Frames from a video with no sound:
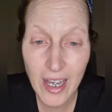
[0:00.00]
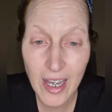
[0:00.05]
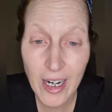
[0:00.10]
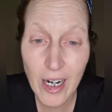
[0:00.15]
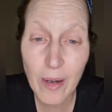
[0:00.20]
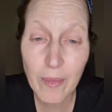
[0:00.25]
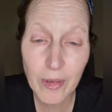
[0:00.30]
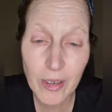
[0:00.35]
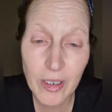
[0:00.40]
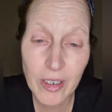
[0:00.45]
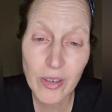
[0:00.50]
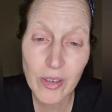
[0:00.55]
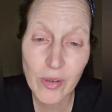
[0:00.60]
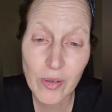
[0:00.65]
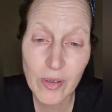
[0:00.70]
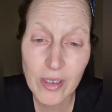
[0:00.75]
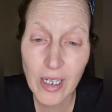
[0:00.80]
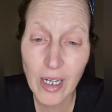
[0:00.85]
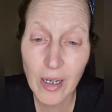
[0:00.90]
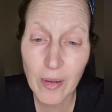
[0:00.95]
And I'm
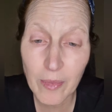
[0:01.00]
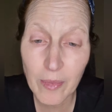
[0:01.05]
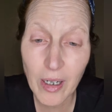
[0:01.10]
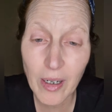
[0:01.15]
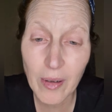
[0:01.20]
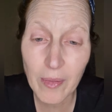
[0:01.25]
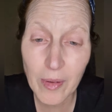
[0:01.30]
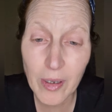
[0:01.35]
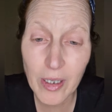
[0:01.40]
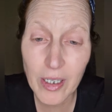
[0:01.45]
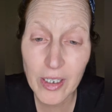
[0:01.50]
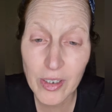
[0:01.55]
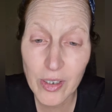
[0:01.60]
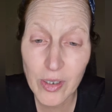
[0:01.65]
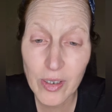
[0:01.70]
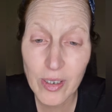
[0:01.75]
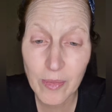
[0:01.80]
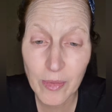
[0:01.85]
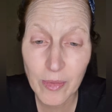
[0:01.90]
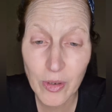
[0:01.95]
gonna
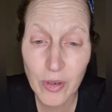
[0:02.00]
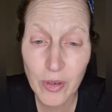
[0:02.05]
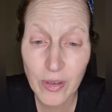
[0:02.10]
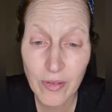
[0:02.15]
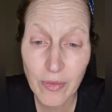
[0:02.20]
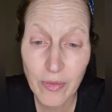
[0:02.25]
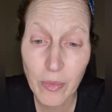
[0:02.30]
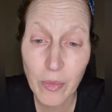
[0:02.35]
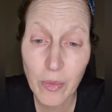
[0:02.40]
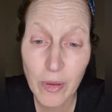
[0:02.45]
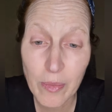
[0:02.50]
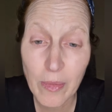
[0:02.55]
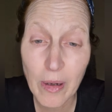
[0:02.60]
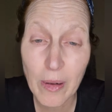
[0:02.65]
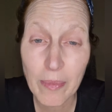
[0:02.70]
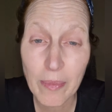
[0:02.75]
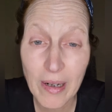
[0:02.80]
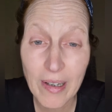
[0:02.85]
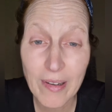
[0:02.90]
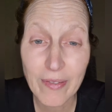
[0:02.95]
do some good with
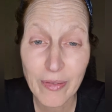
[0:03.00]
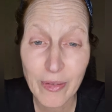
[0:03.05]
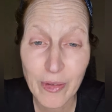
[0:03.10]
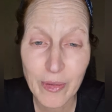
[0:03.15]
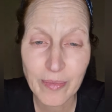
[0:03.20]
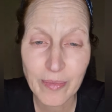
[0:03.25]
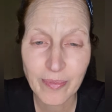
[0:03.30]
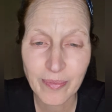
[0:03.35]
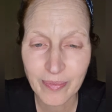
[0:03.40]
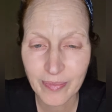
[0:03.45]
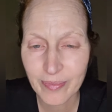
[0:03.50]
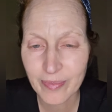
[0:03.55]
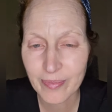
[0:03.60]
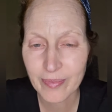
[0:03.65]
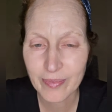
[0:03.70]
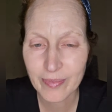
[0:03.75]
my platform.